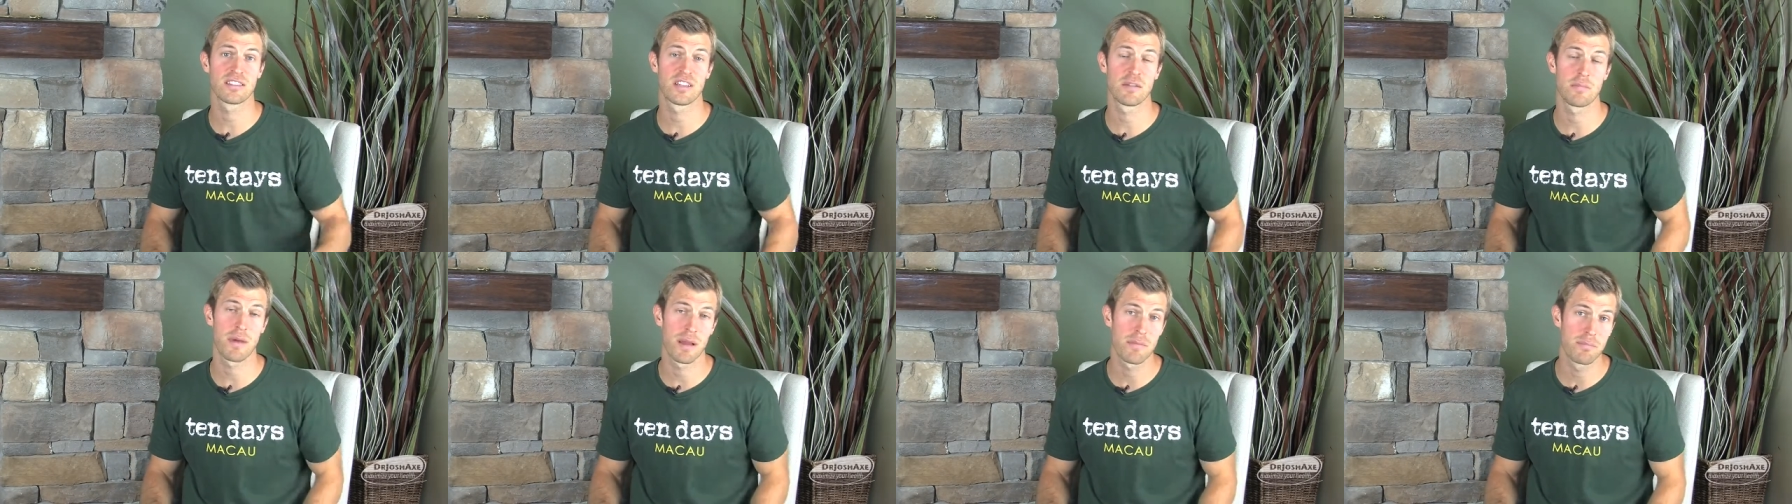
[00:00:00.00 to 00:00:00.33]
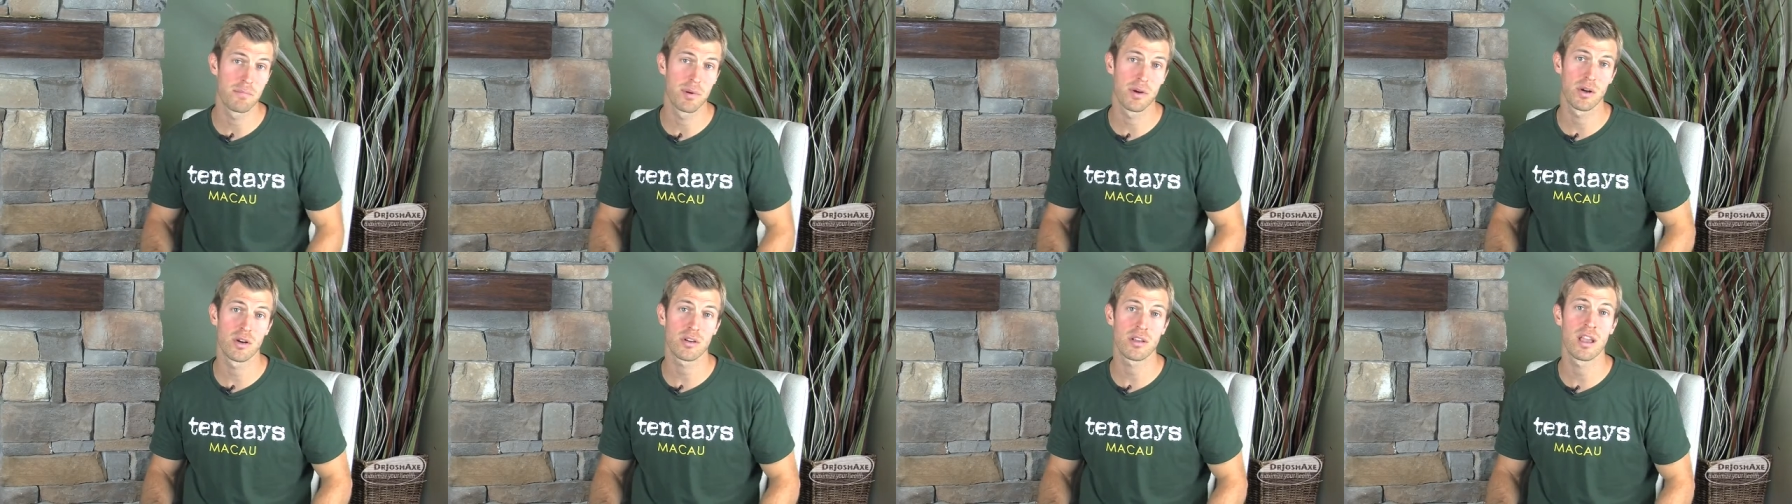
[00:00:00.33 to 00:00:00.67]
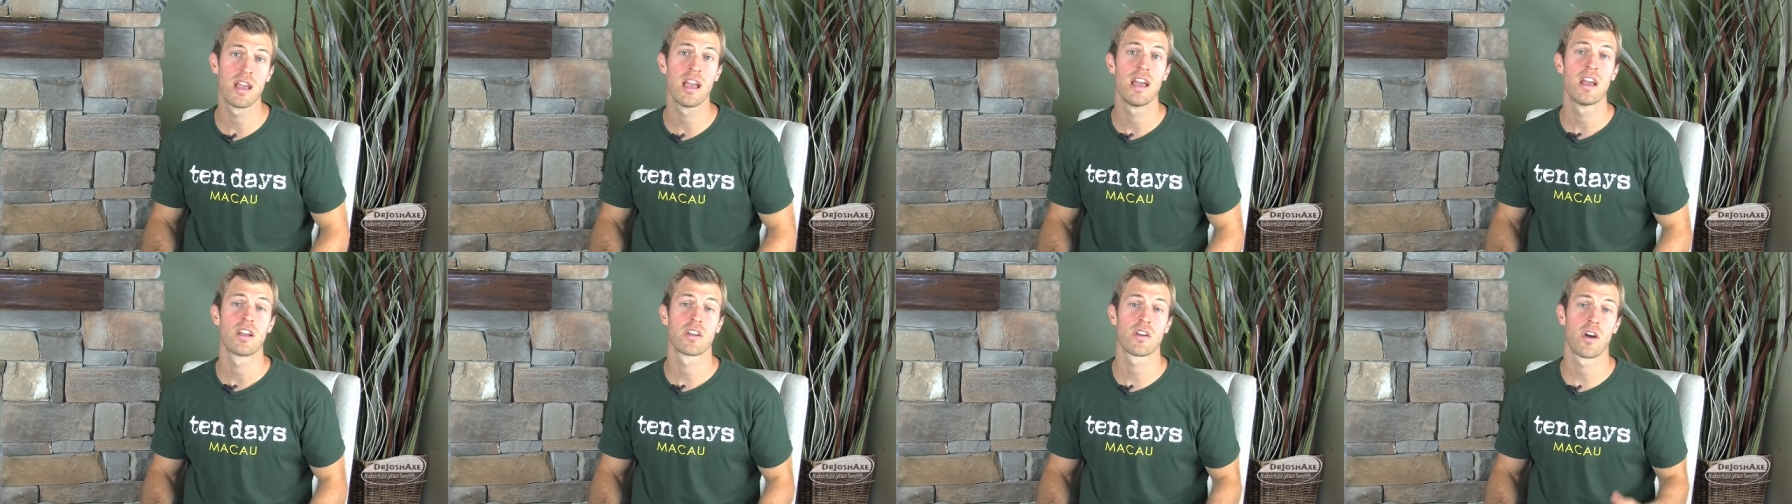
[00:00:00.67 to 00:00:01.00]
in my book
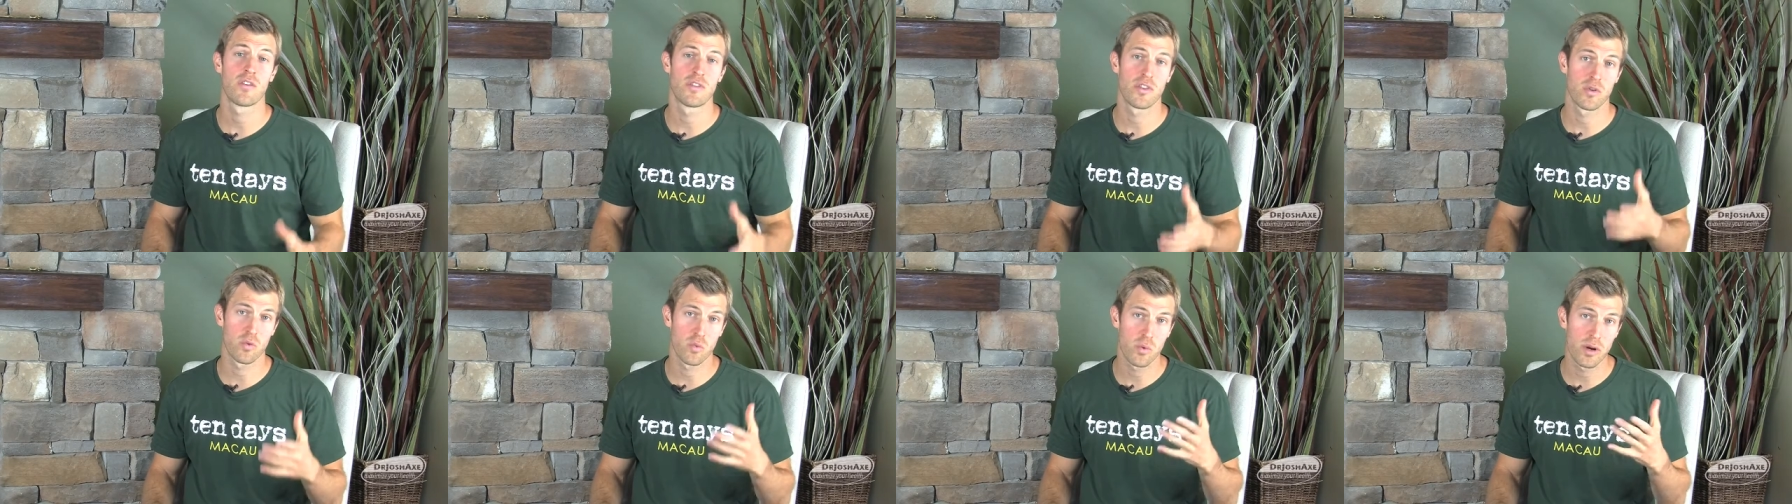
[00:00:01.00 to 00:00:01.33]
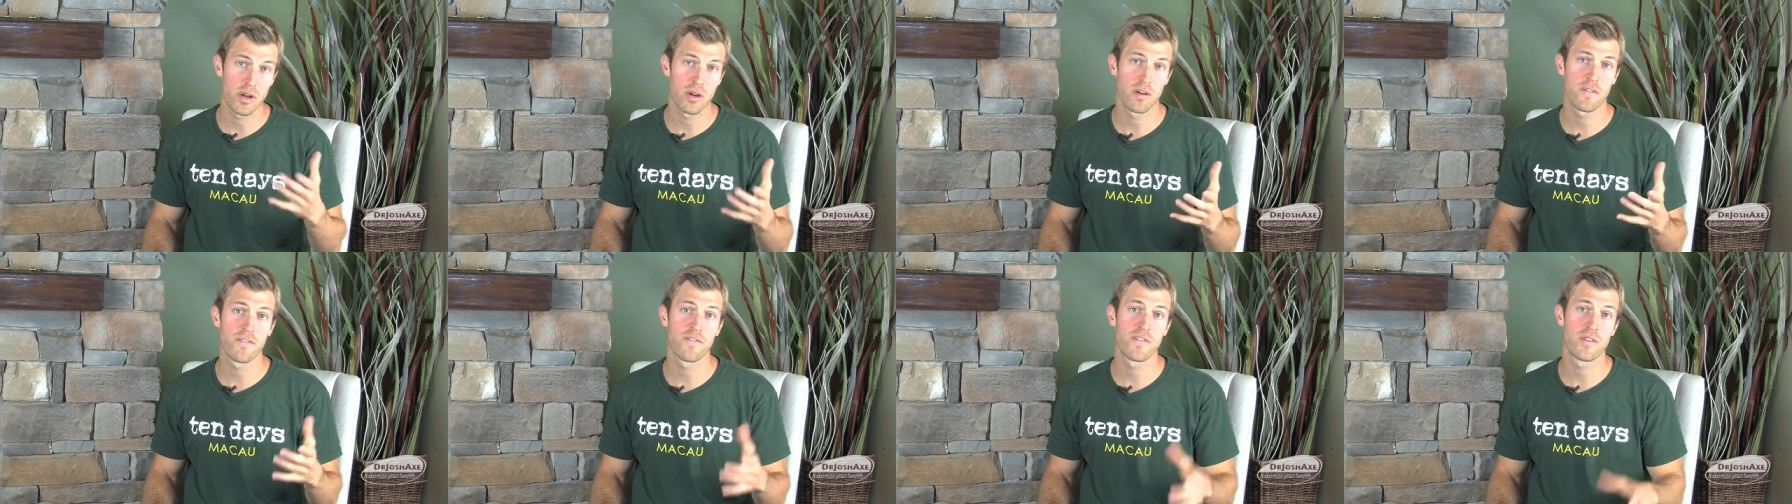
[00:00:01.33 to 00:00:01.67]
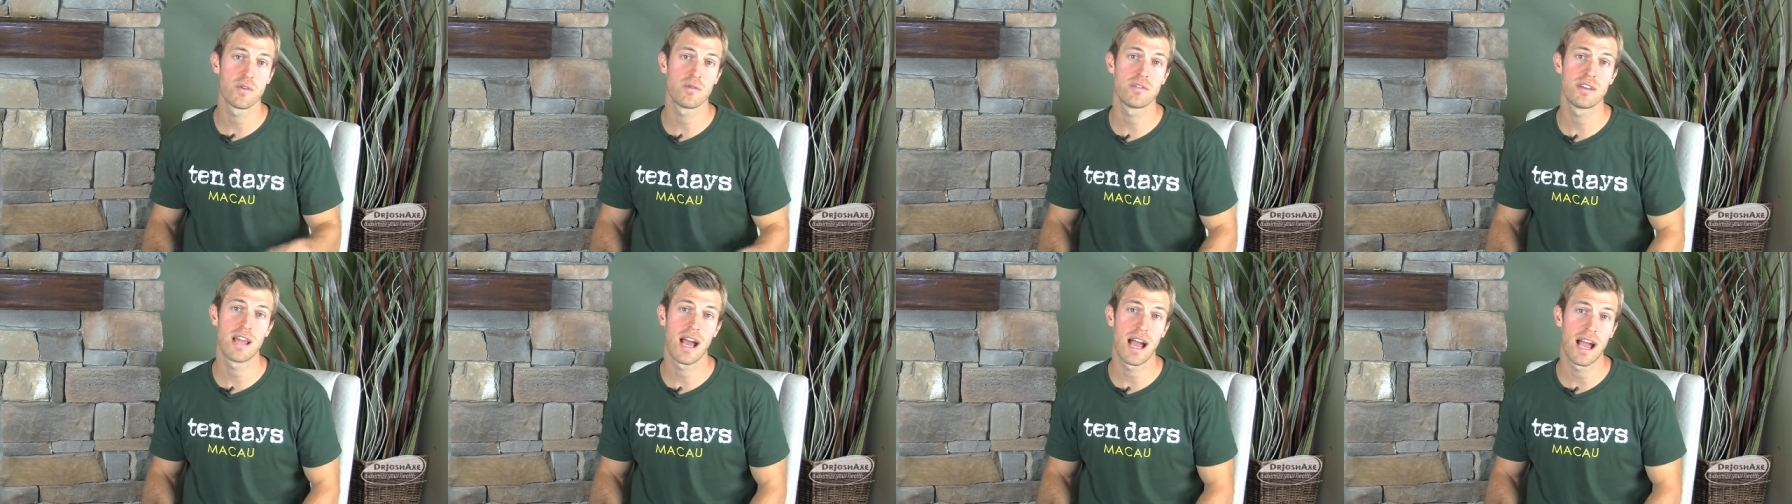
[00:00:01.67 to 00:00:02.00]
called The Real
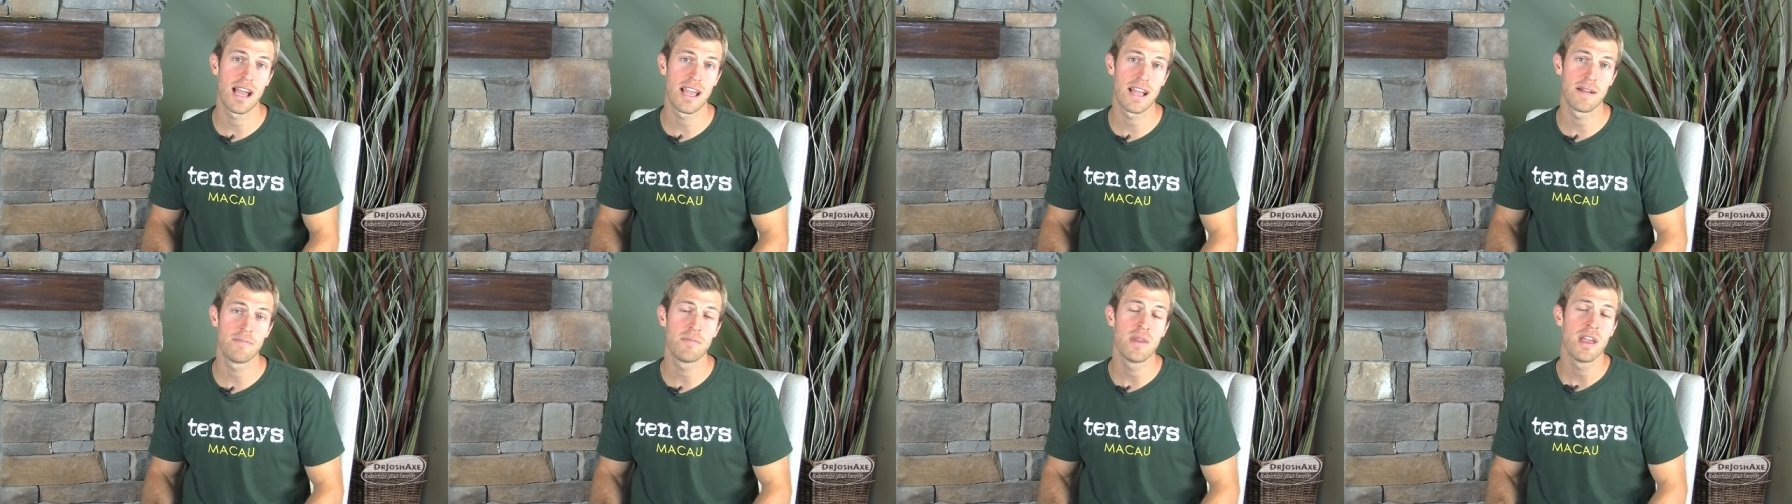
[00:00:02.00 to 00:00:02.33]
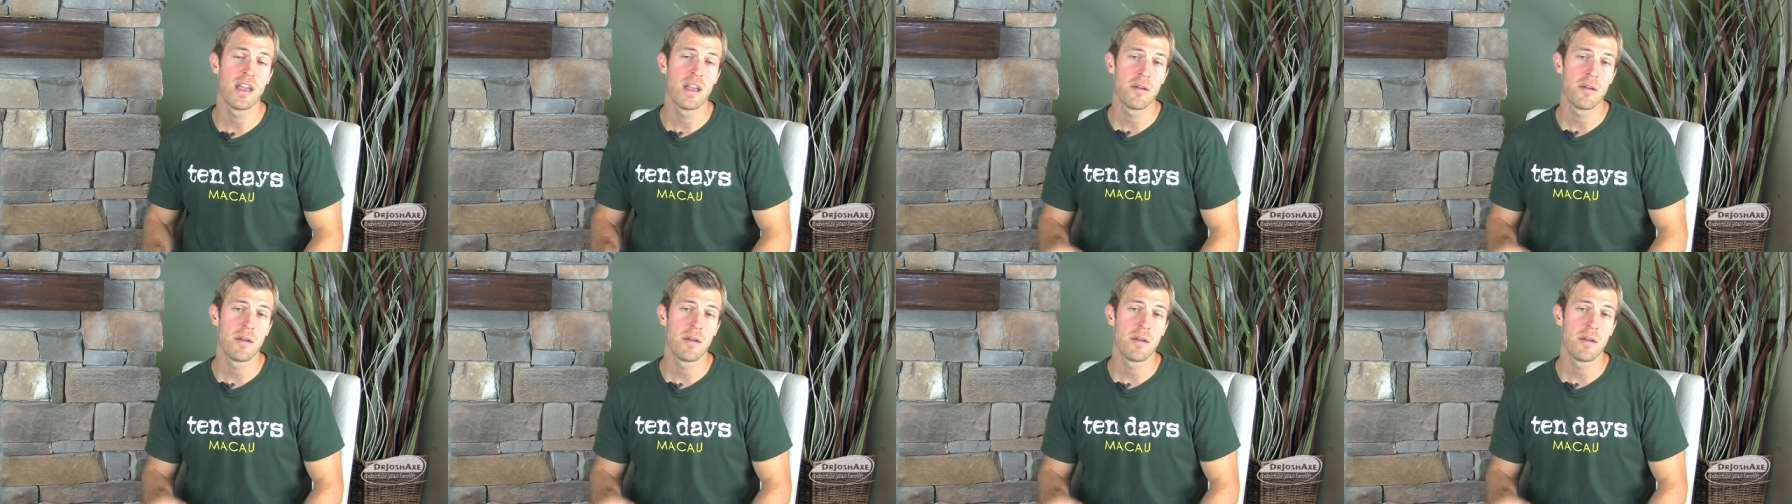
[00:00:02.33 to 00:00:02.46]
Food Diet.